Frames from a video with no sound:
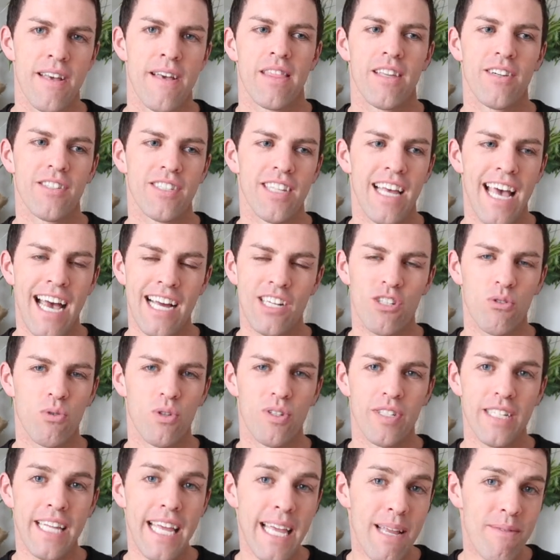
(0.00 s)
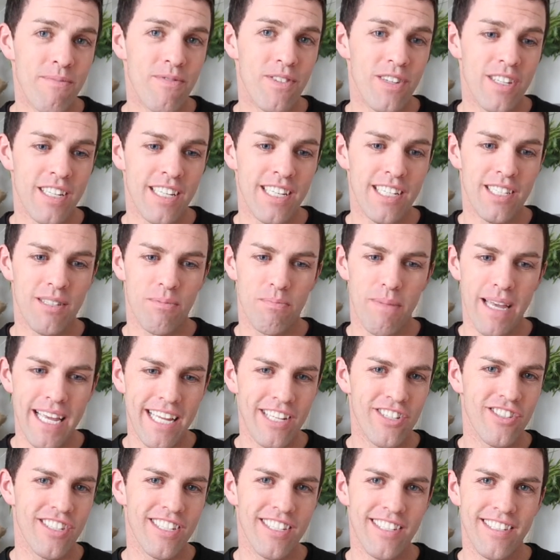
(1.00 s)
There's an actual name for this,
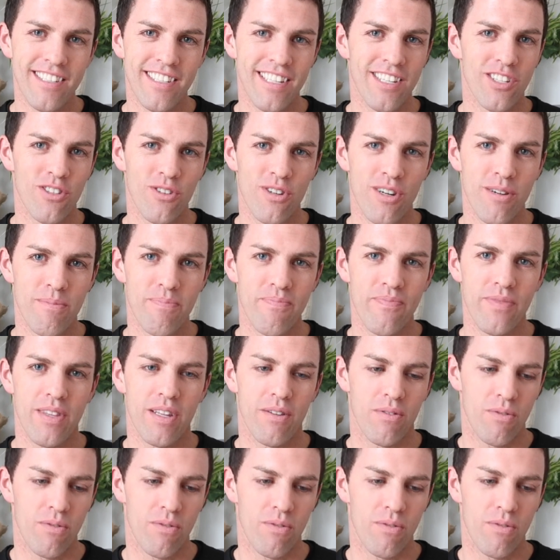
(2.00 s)
MAIGNE syndrome,